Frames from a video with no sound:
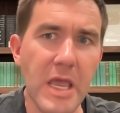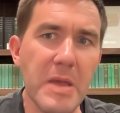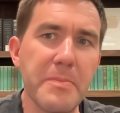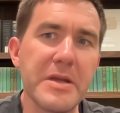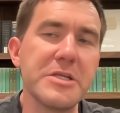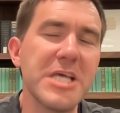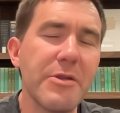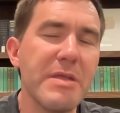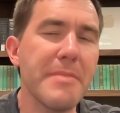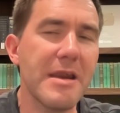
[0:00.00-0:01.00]
But
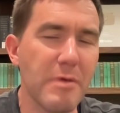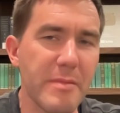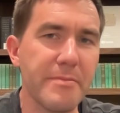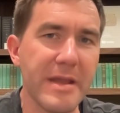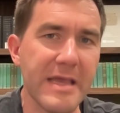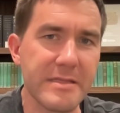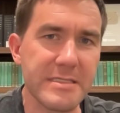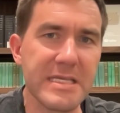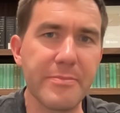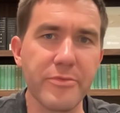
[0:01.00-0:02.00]
generally, men and women bathe in
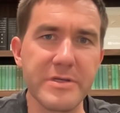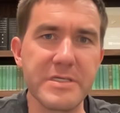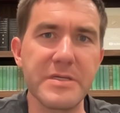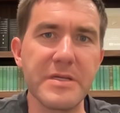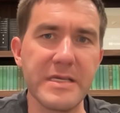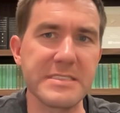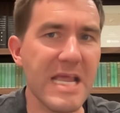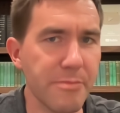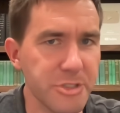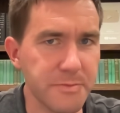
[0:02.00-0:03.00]
separate
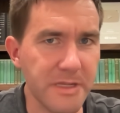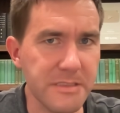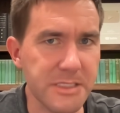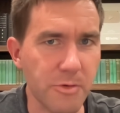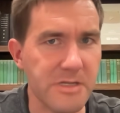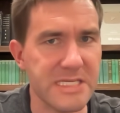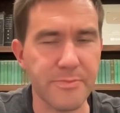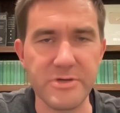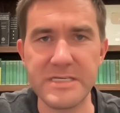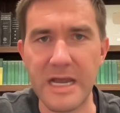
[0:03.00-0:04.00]
establishments or at
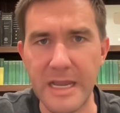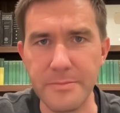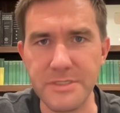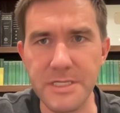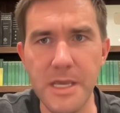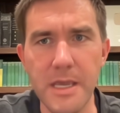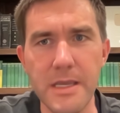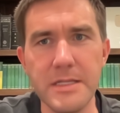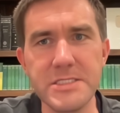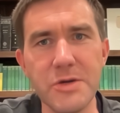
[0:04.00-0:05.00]
separate times.
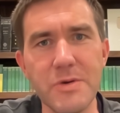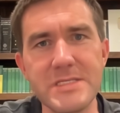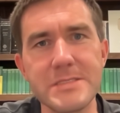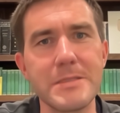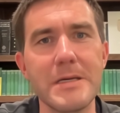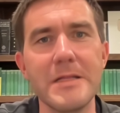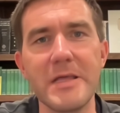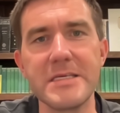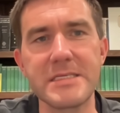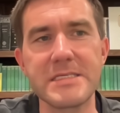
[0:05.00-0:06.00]
And so it's
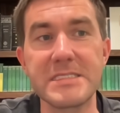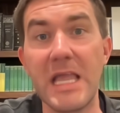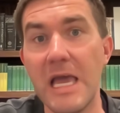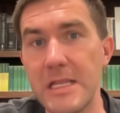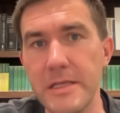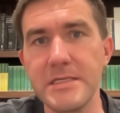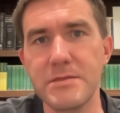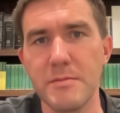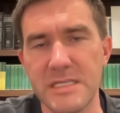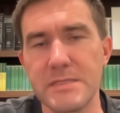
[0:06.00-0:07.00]
less scandalous
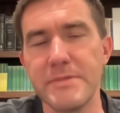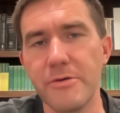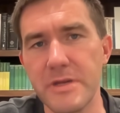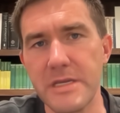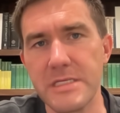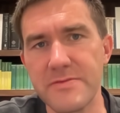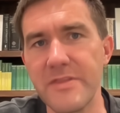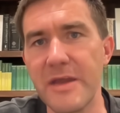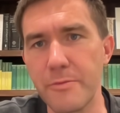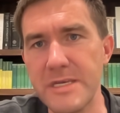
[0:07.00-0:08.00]
to Roman sensibilities for
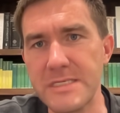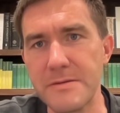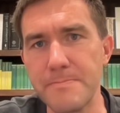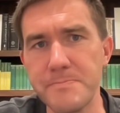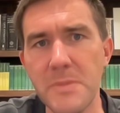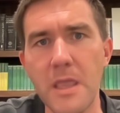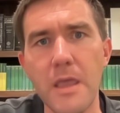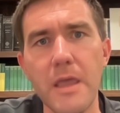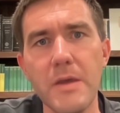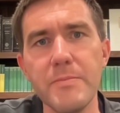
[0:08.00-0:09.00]
that reason.
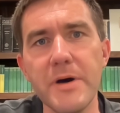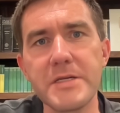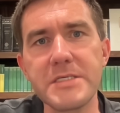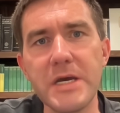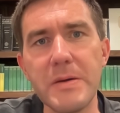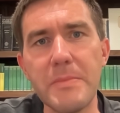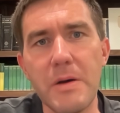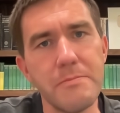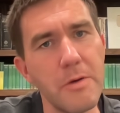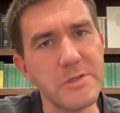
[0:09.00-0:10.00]
But
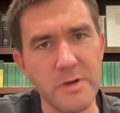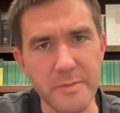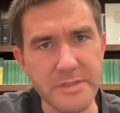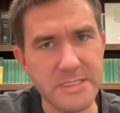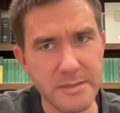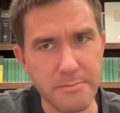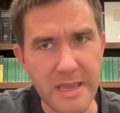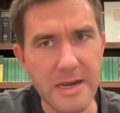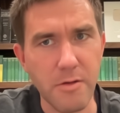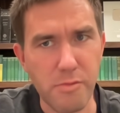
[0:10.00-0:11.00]
most Romans,
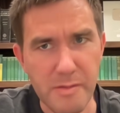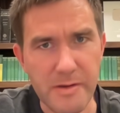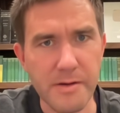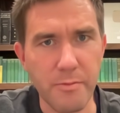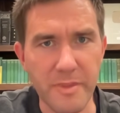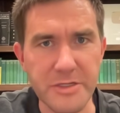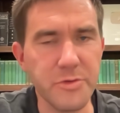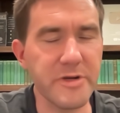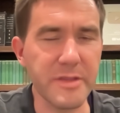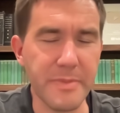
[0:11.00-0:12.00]
men or women, when they do
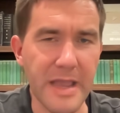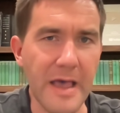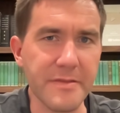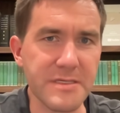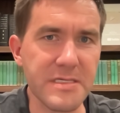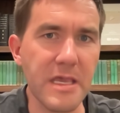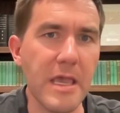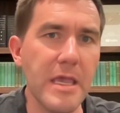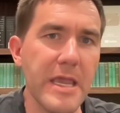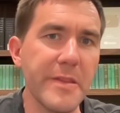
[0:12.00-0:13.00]
go to the baths,
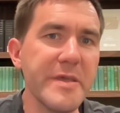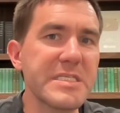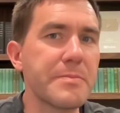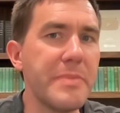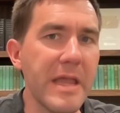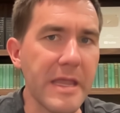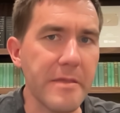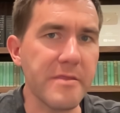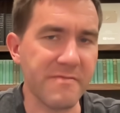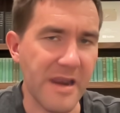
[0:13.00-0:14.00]
at least
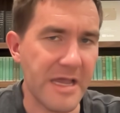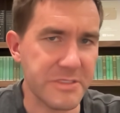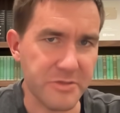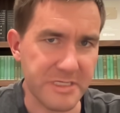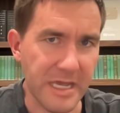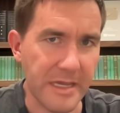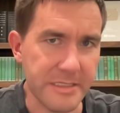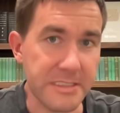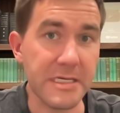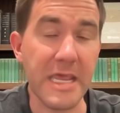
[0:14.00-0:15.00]
bathe, if not
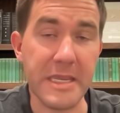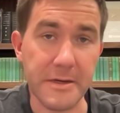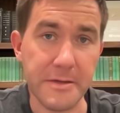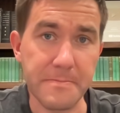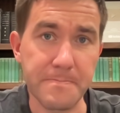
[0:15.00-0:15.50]
exercise, naked.